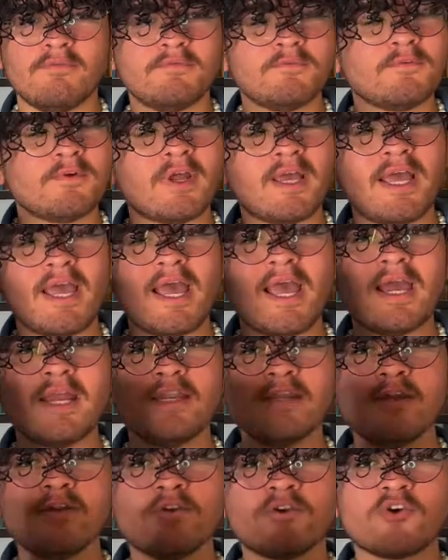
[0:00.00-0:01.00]
for
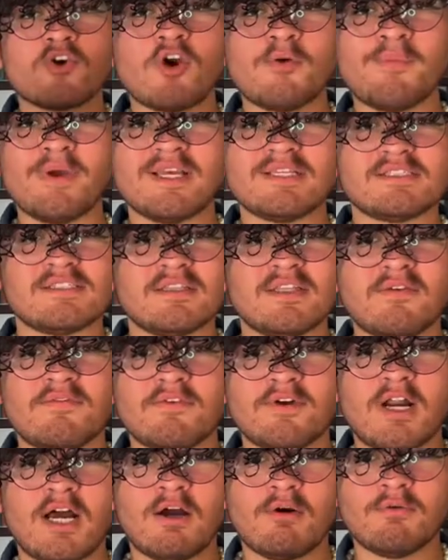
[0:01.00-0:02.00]
any romance
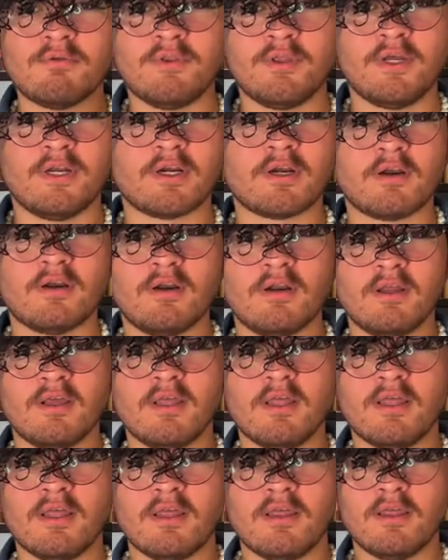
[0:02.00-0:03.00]
lover out there,
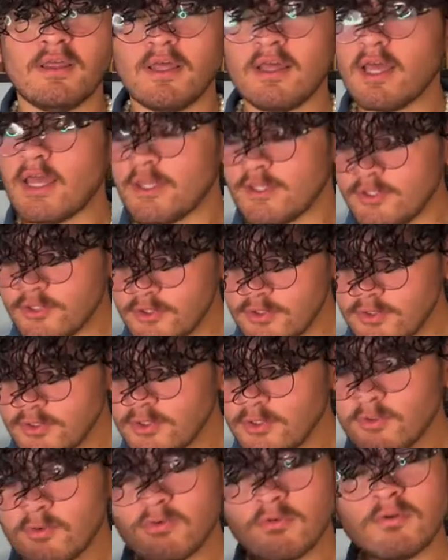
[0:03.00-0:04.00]

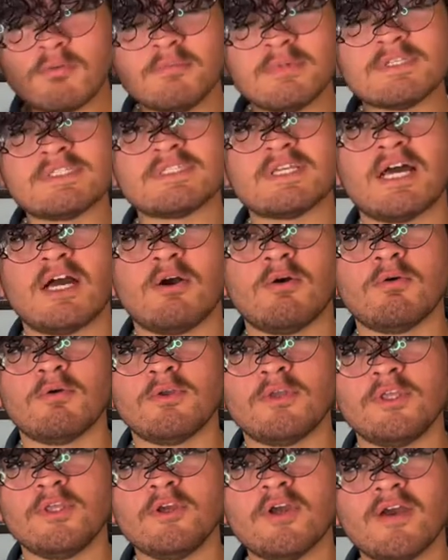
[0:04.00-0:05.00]
you will miss out.
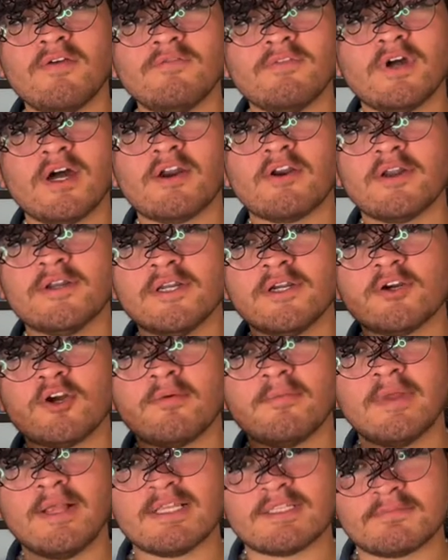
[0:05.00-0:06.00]
You have not read a
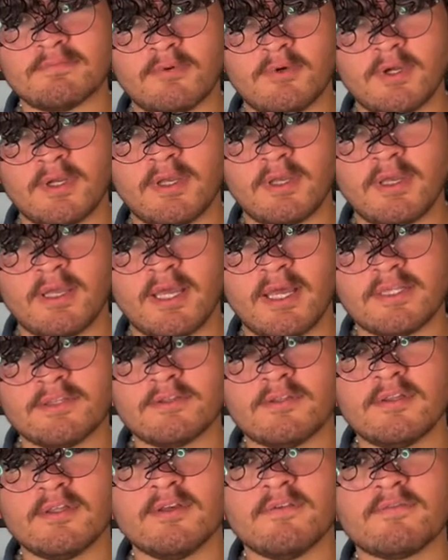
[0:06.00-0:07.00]
romance book
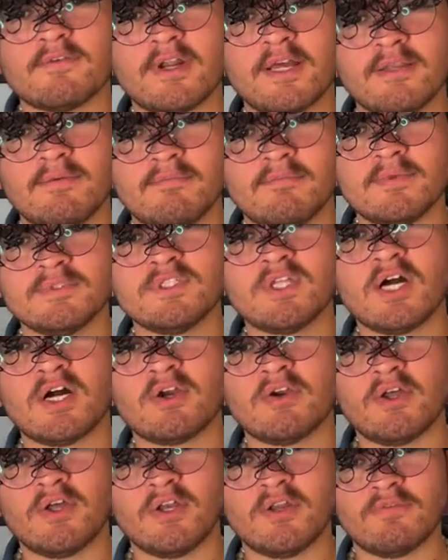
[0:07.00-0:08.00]
until you've read
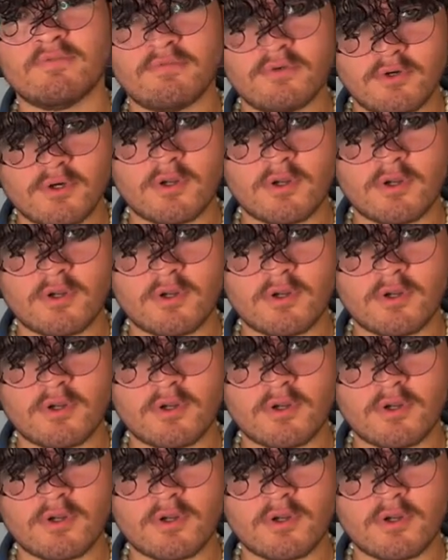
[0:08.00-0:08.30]
Madonna in a Fur